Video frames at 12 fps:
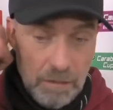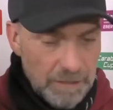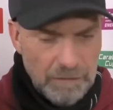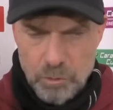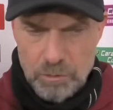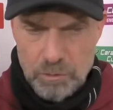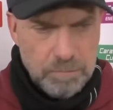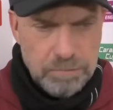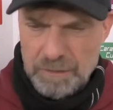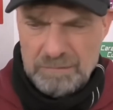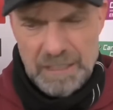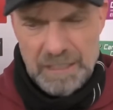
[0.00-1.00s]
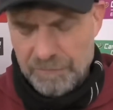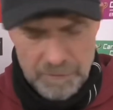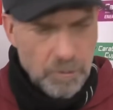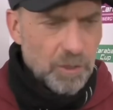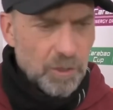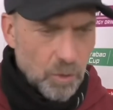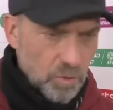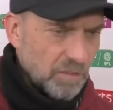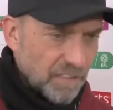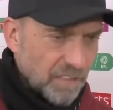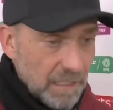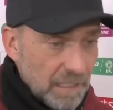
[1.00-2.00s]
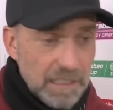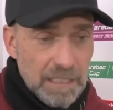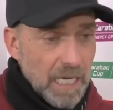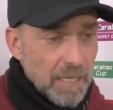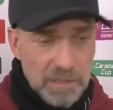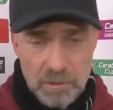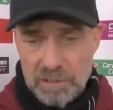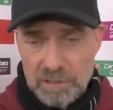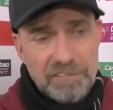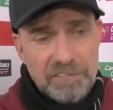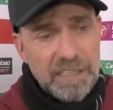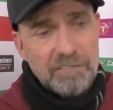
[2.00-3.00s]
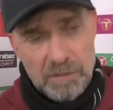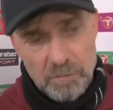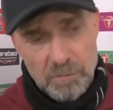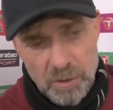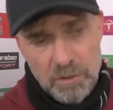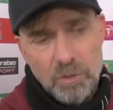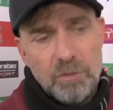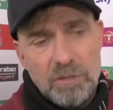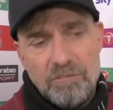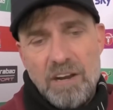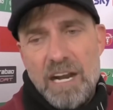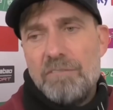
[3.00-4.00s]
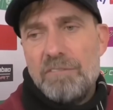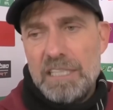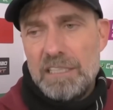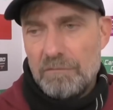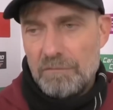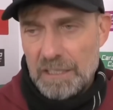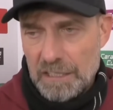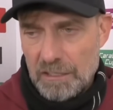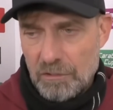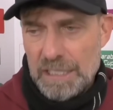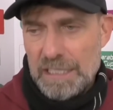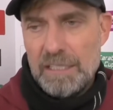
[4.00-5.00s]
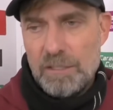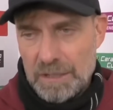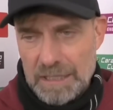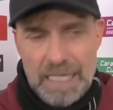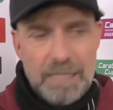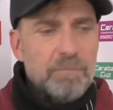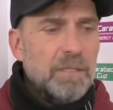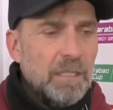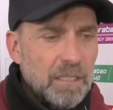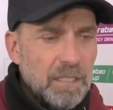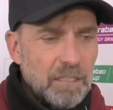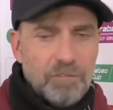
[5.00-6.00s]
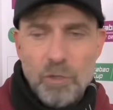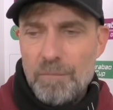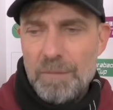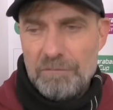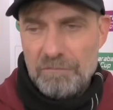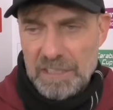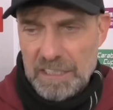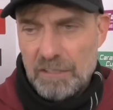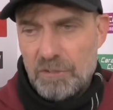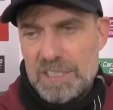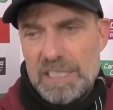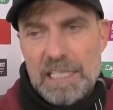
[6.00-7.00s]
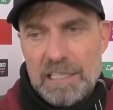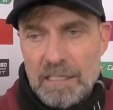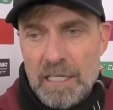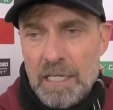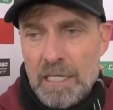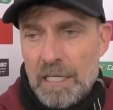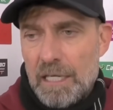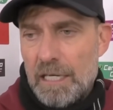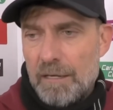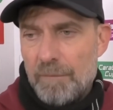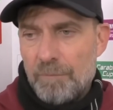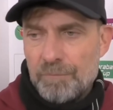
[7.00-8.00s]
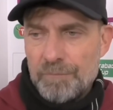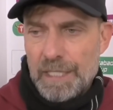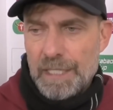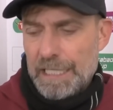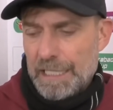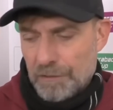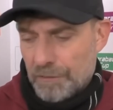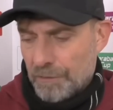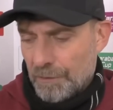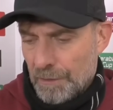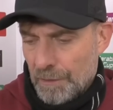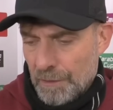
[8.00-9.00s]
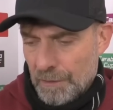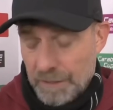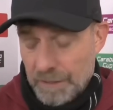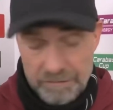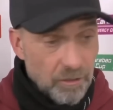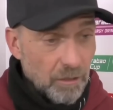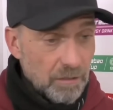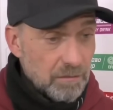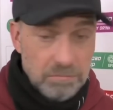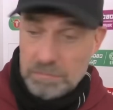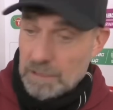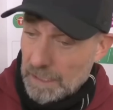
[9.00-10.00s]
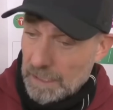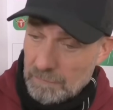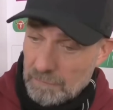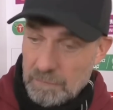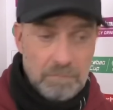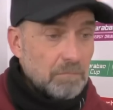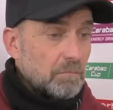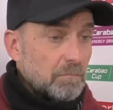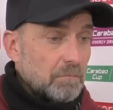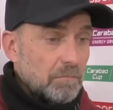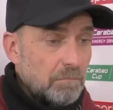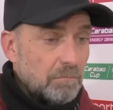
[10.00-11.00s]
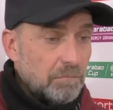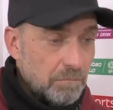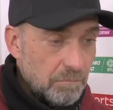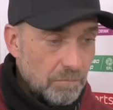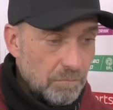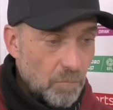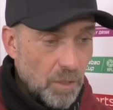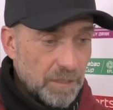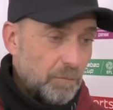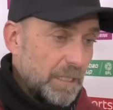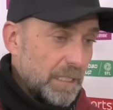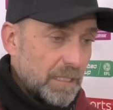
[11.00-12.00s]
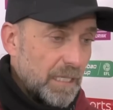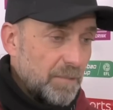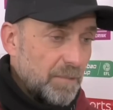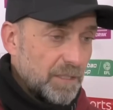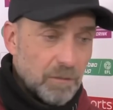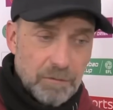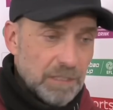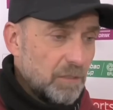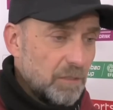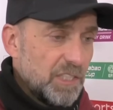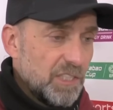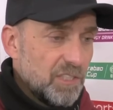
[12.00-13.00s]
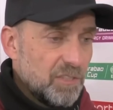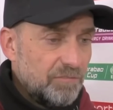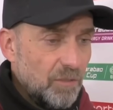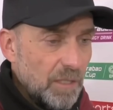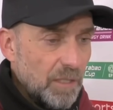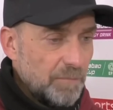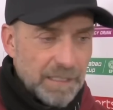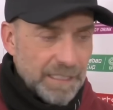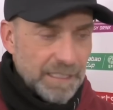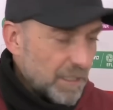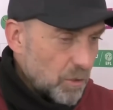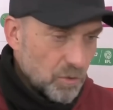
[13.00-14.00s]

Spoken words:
we have to. If we want to go to the final, and that's absolutely fair. If we want to go to the final, we need a really good game at Fulham, and we need a result. And if not, then more than welcome and congratulations to Fulham. Then they